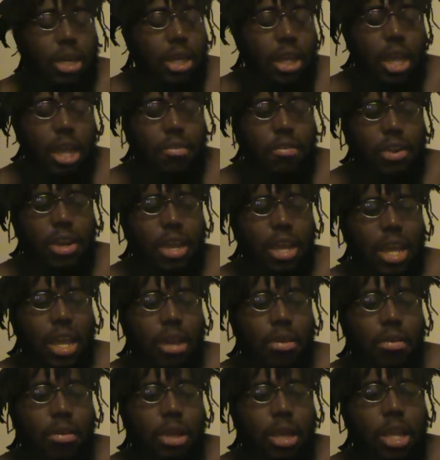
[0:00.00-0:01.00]
even
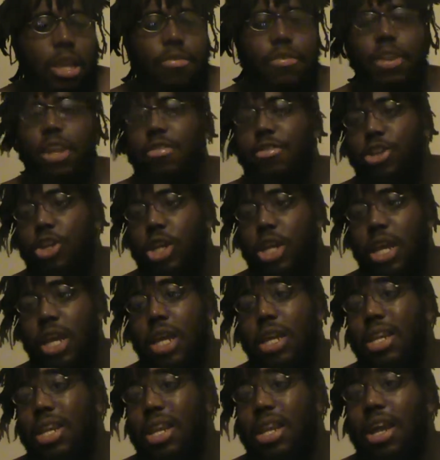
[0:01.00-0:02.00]
if she
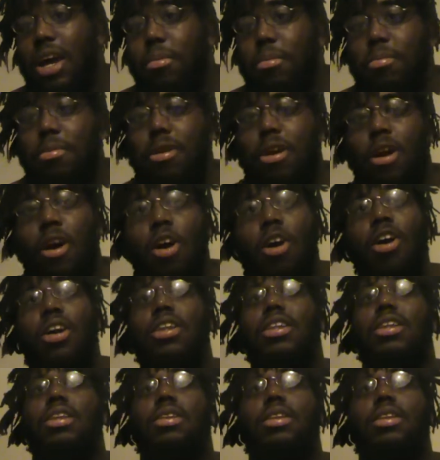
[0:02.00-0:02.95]
ended up on